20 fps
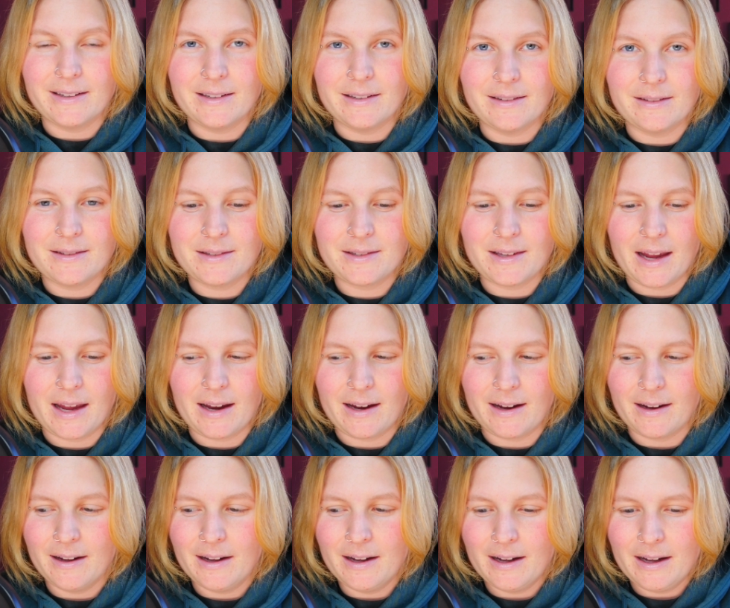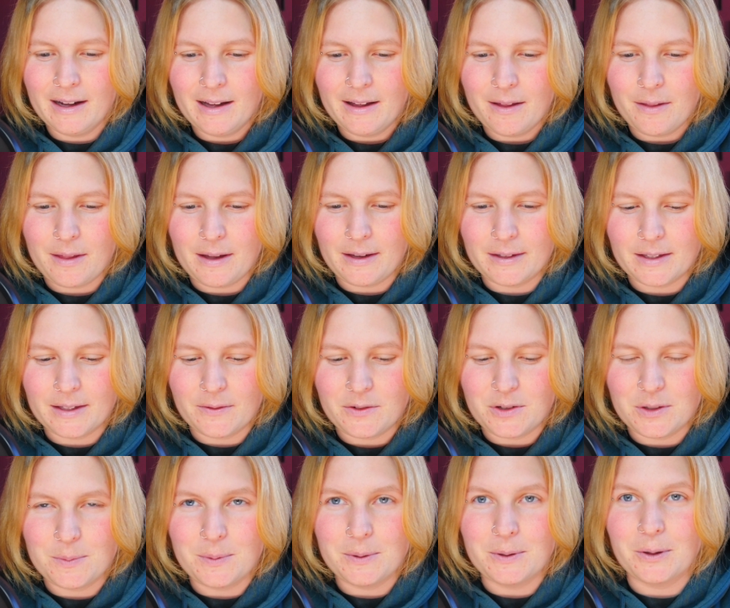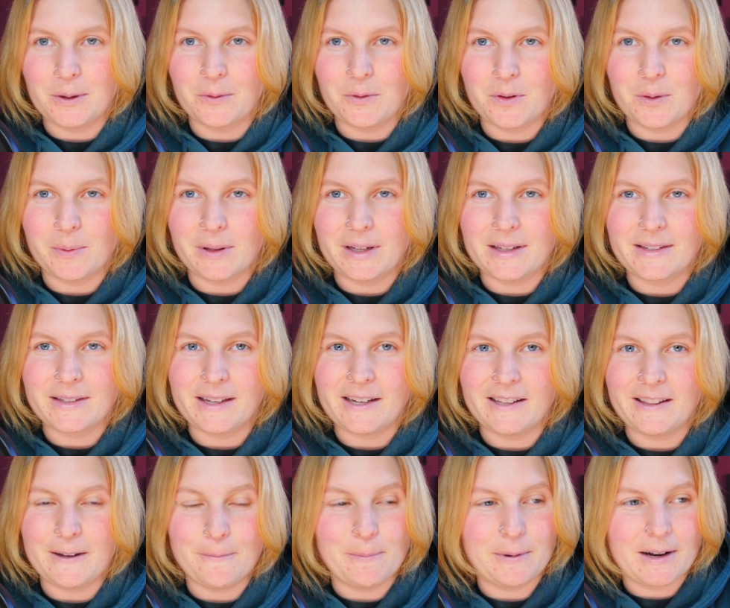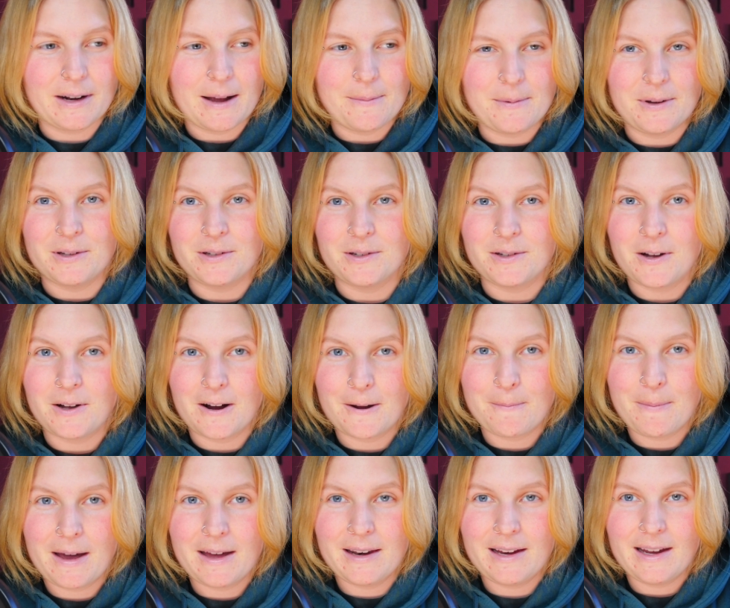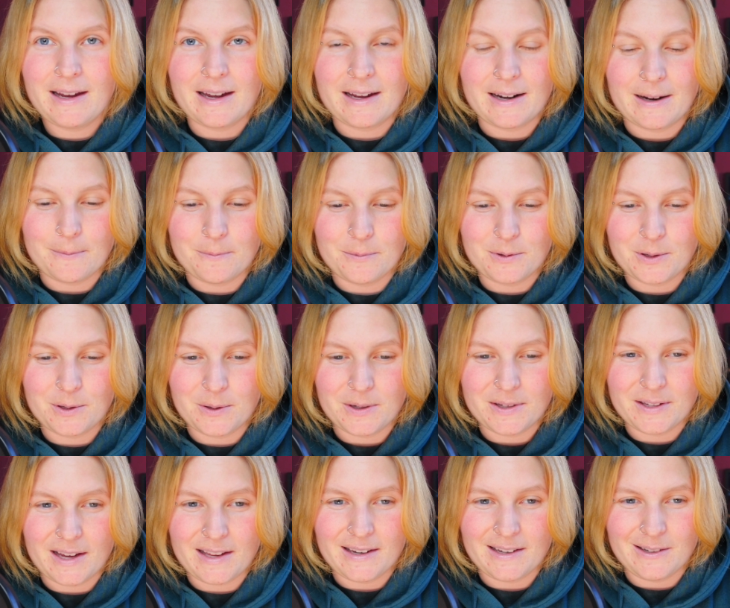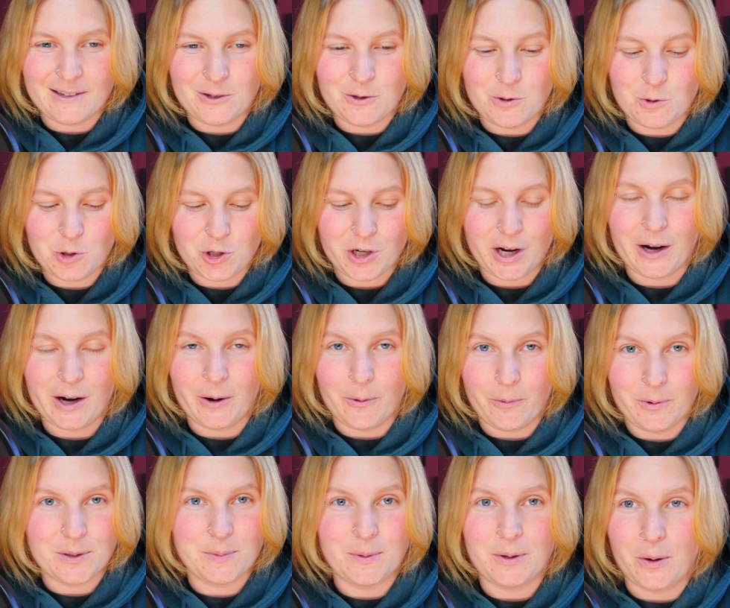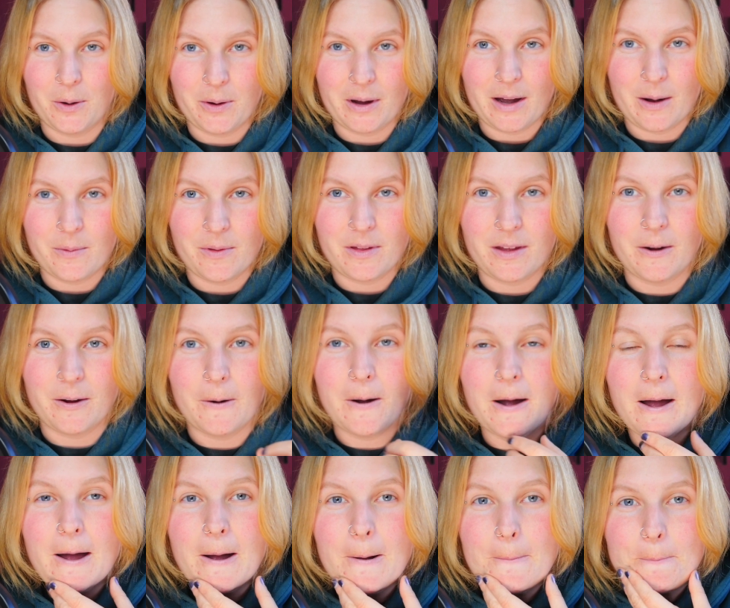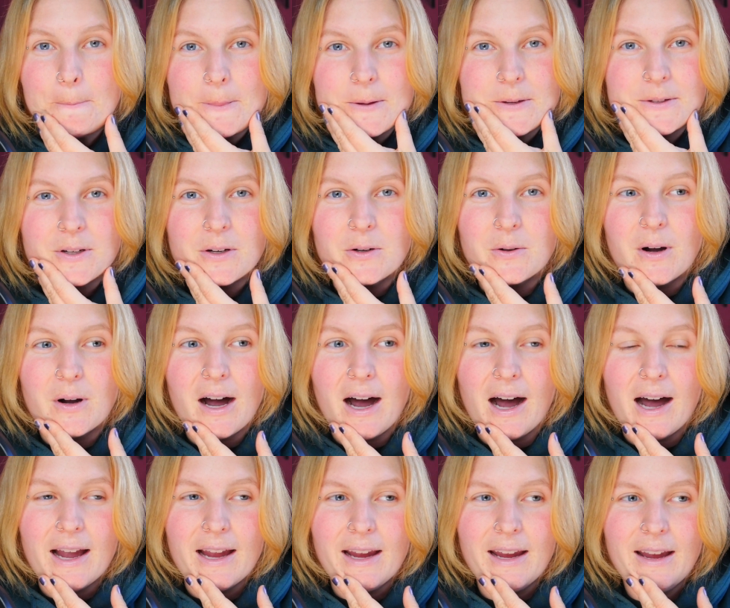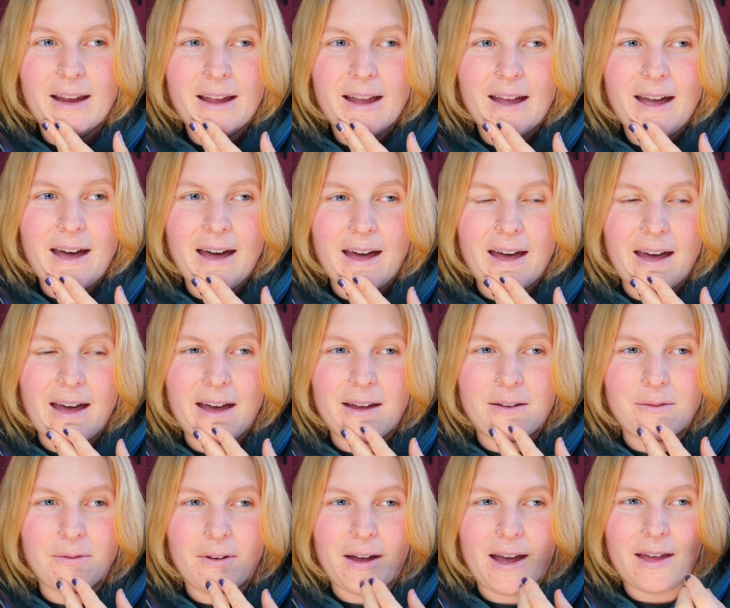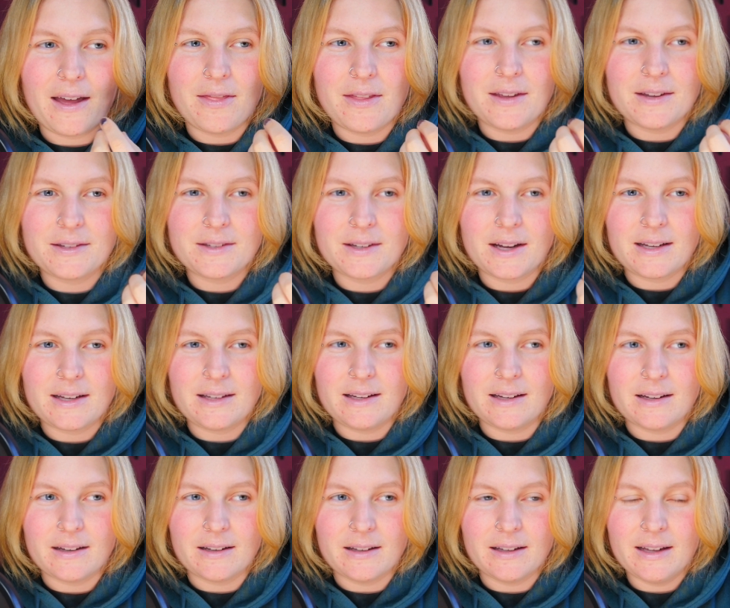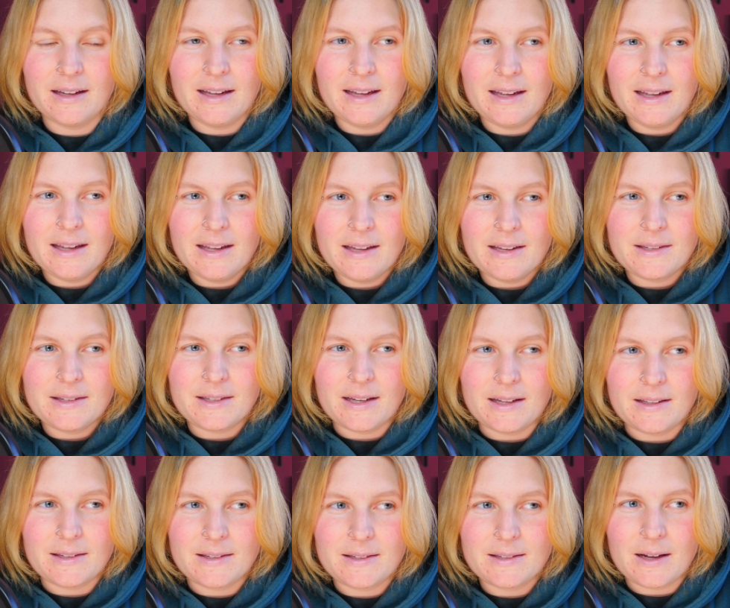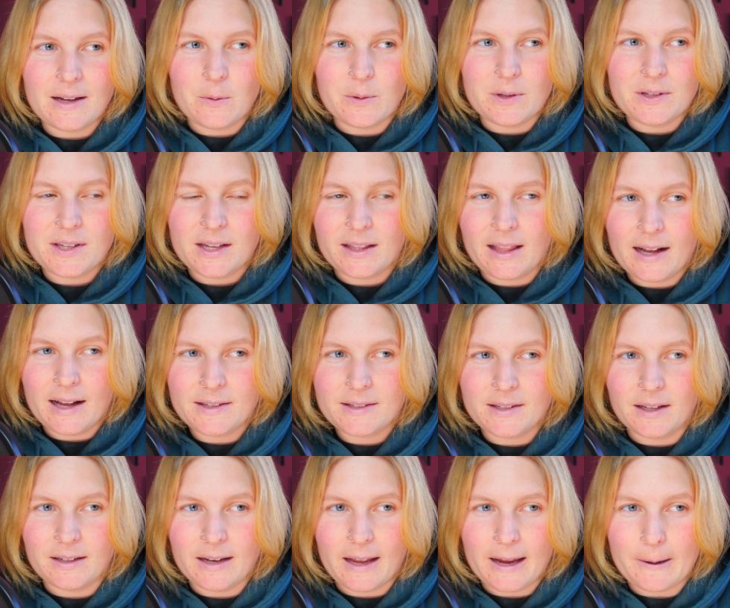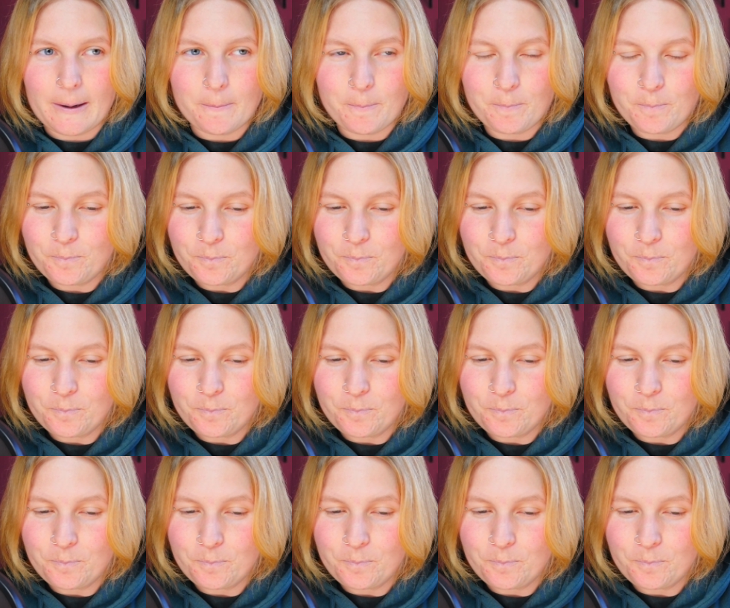to say things have just been all over the place lately, but I'm here to talk about it, and I'm so excited to share what's been going on with you. So I have had this idea since, I want to say, last Sunday